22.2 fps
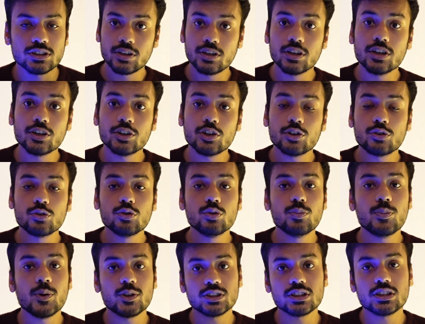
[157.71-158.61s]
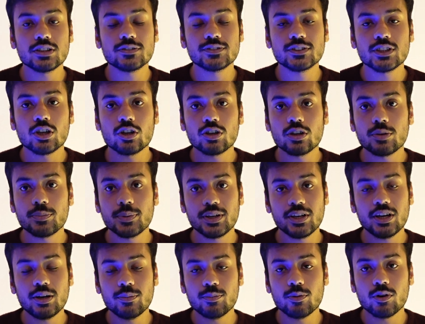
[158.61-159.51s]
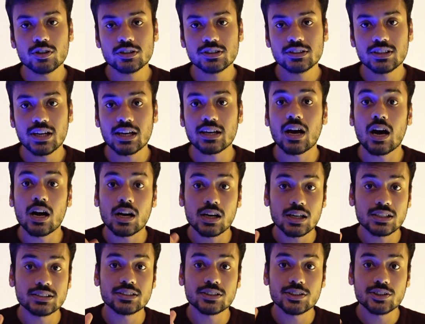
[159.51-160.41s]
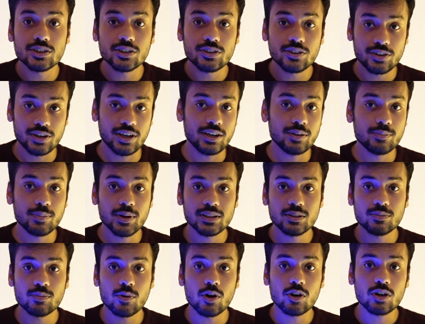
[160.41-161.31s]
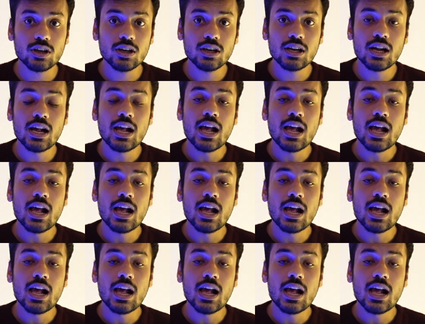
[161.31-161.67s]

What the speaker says: Here your true positives are going to be red balls that are considered red by the model,